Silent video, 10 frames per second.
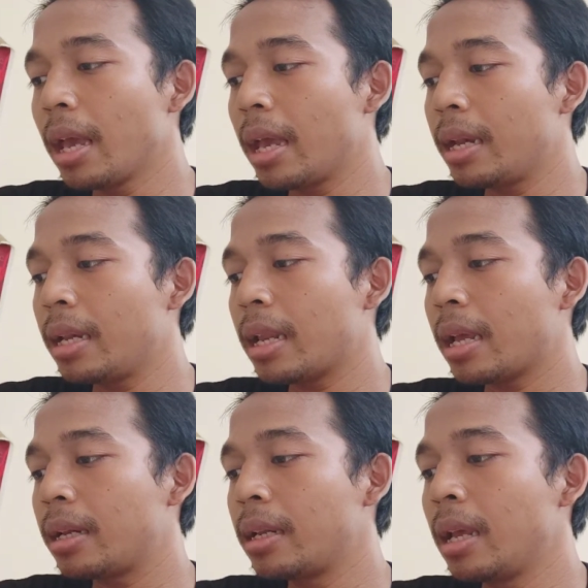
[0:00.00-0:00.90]
And
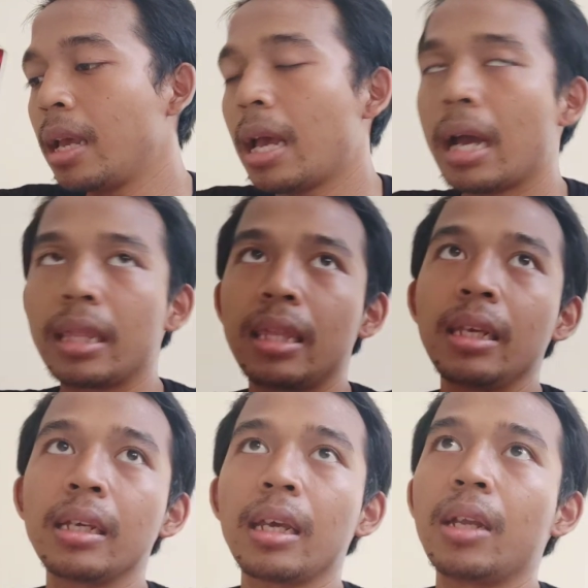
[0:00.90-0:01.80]
then I
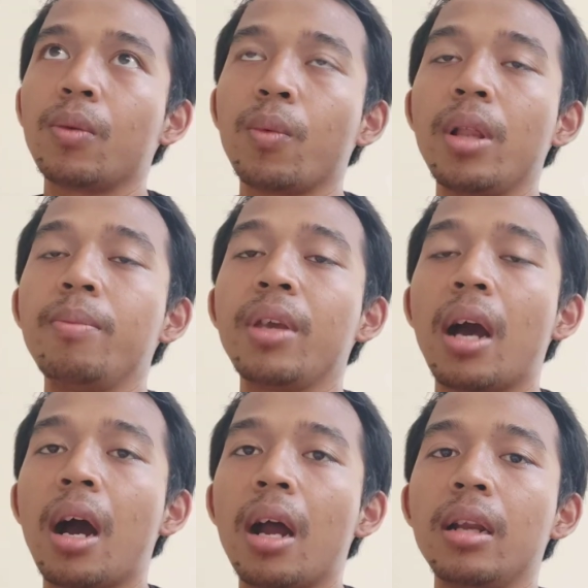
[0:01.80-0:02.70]
think it will be
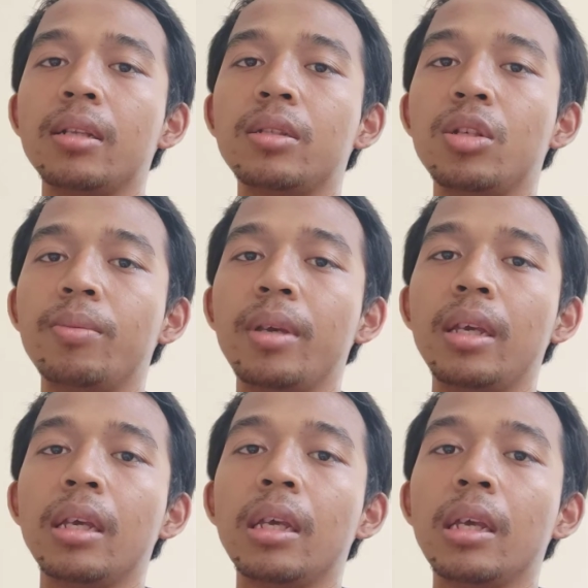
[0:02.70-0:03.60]
hard to
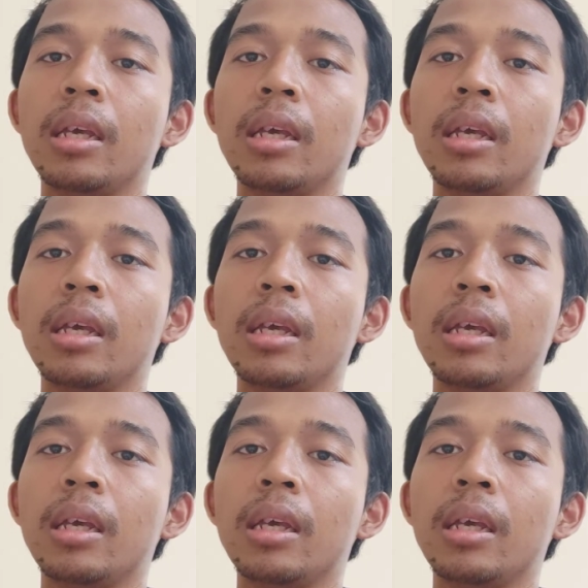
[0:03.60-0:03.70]
be